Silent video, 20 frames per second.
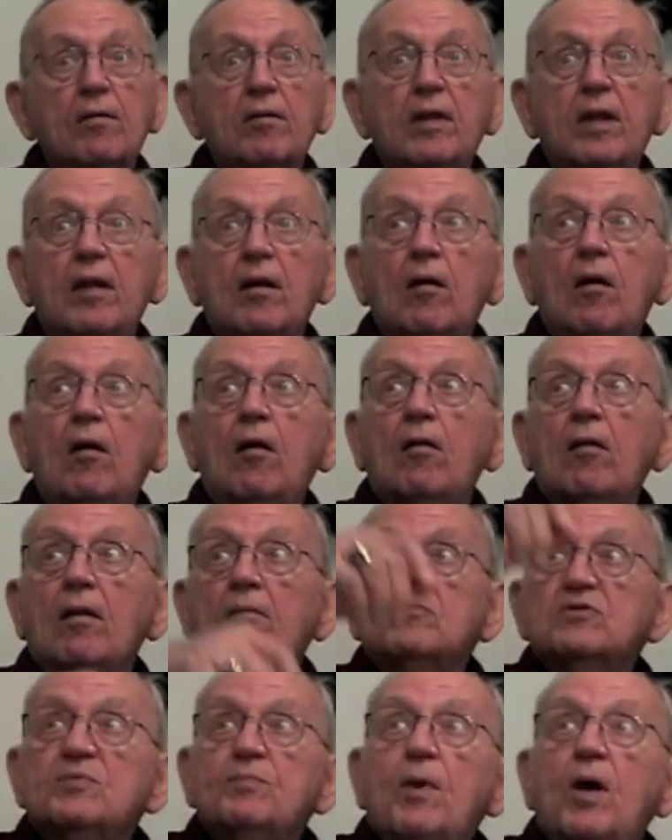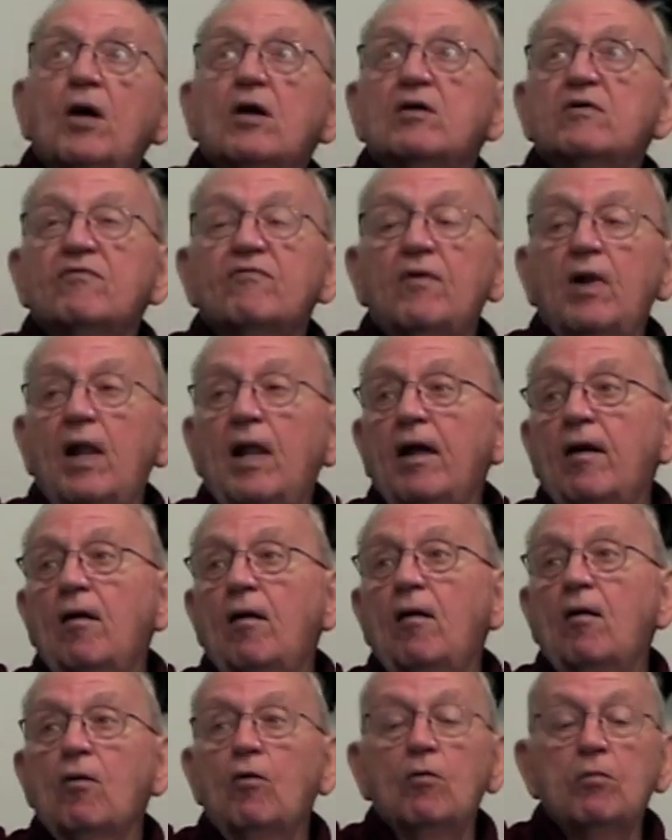then all them sparks fly
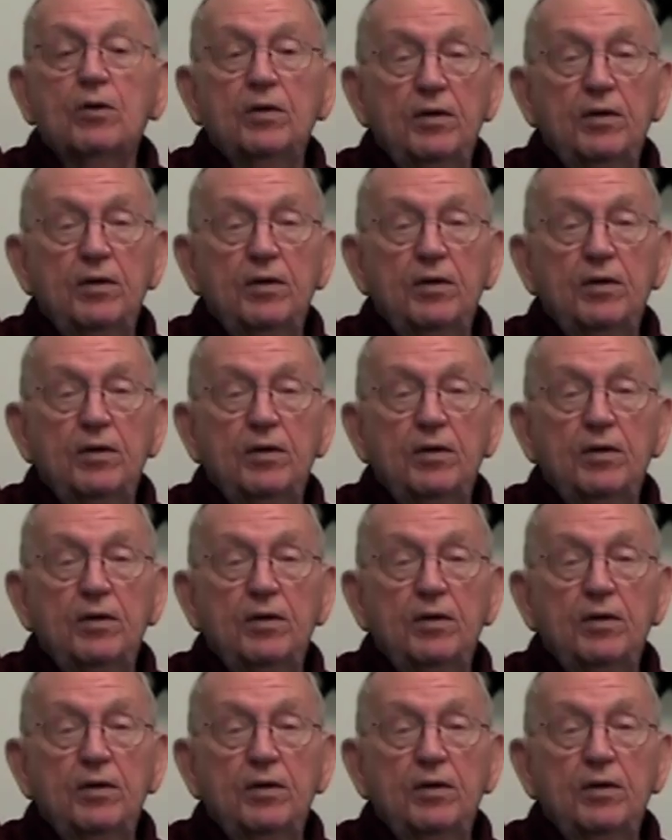all over.